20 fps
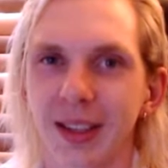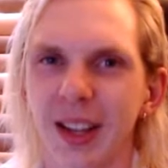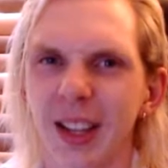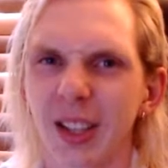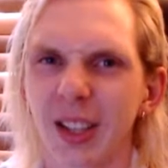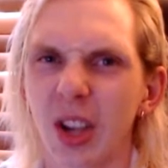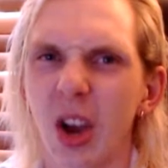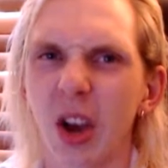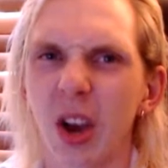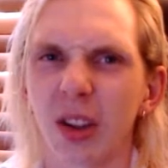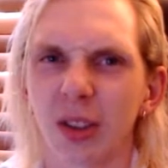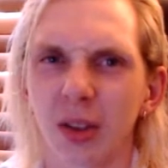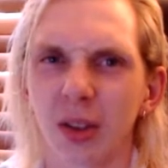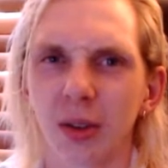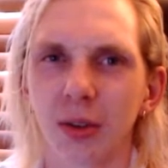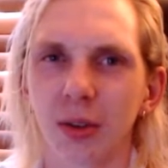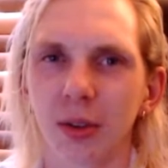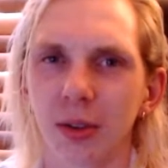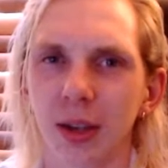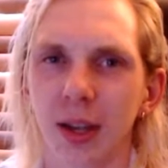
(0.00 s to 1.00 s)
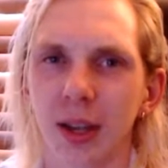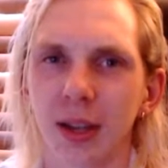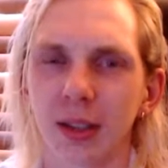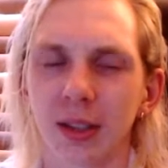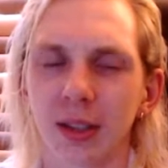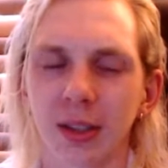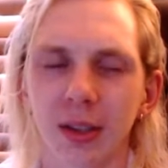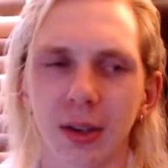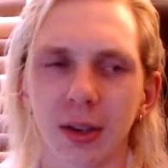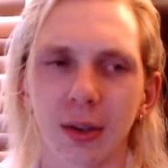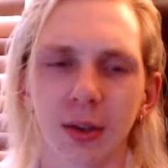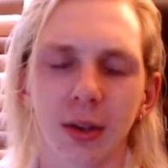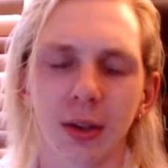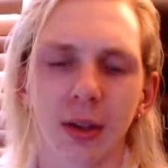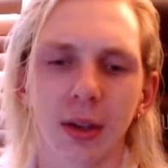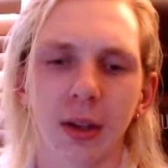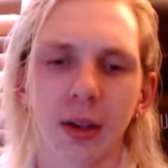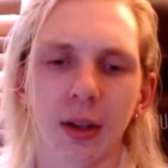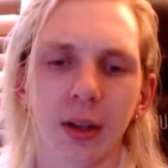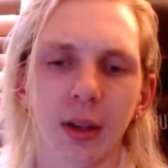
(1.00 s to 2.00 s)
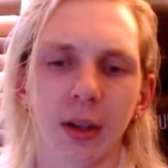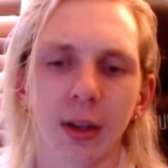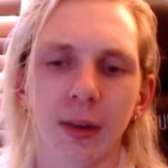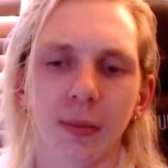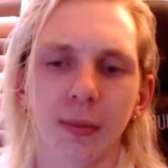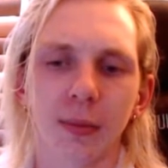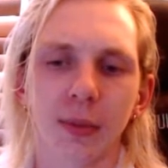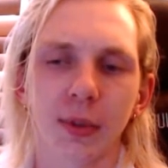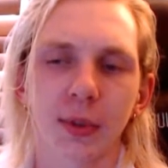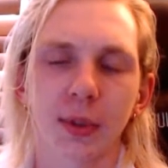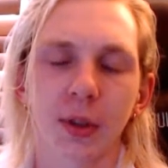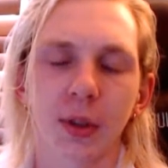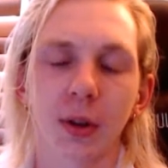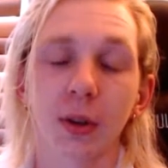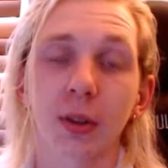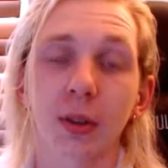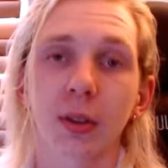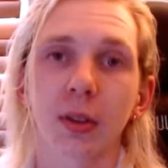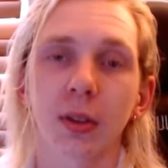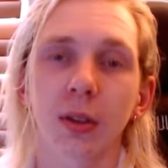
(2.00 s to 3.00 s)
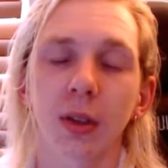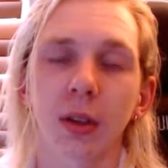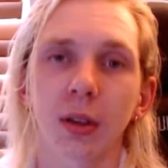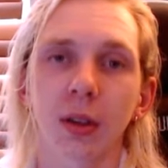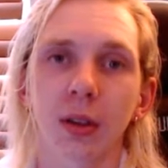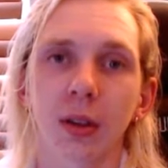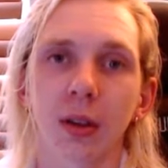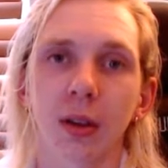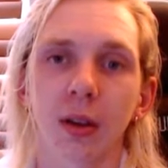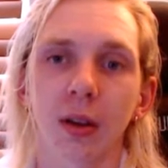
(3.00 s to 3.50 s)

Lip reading: it's hard to look at. So honestly,